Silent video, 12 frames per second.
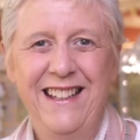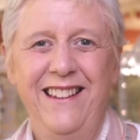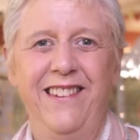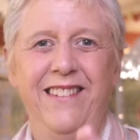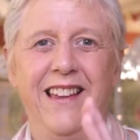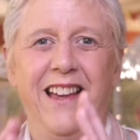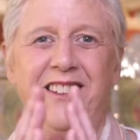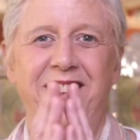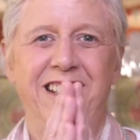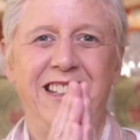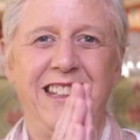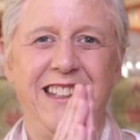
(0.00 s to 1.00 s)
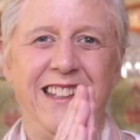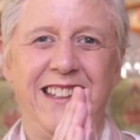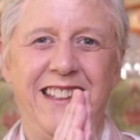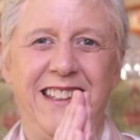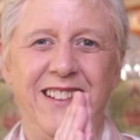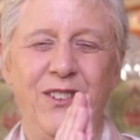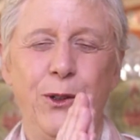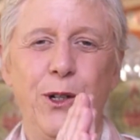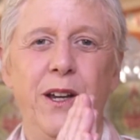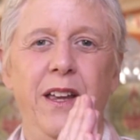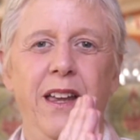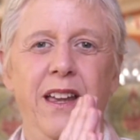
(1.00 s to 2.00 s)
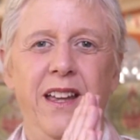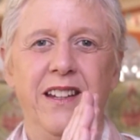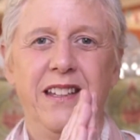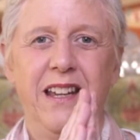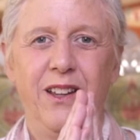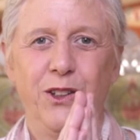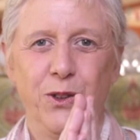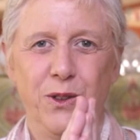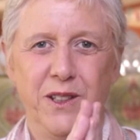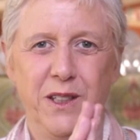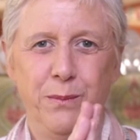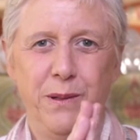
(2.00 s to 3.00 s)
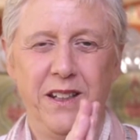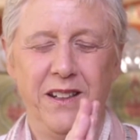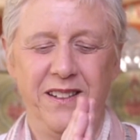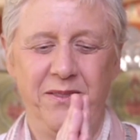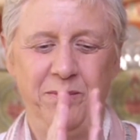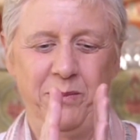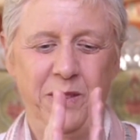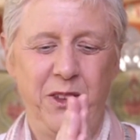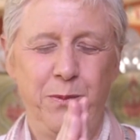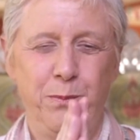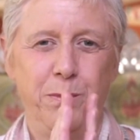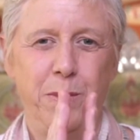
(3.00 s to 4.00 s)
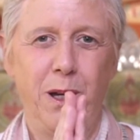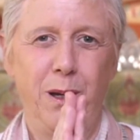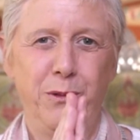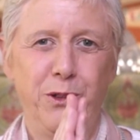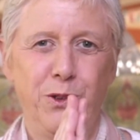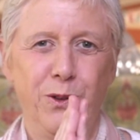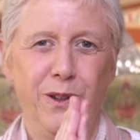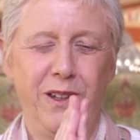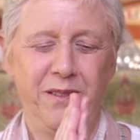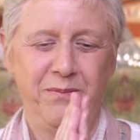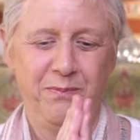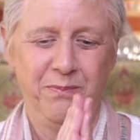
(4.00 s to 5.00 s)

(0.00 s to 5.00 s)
This is Anjali, or Taojo in Tibetan. Palms join.